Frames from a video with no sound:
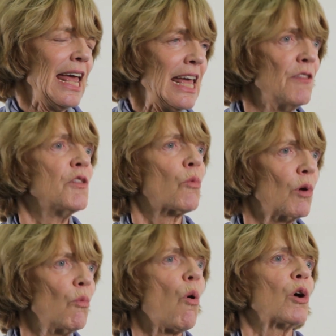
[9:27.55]
in the
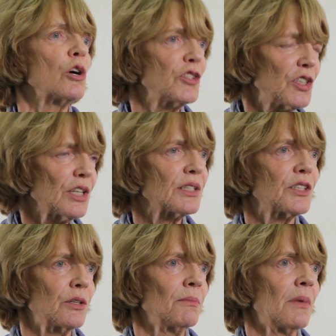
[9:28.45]
reward
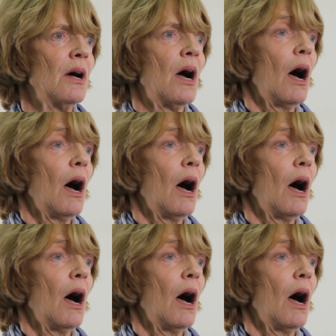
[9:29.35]
system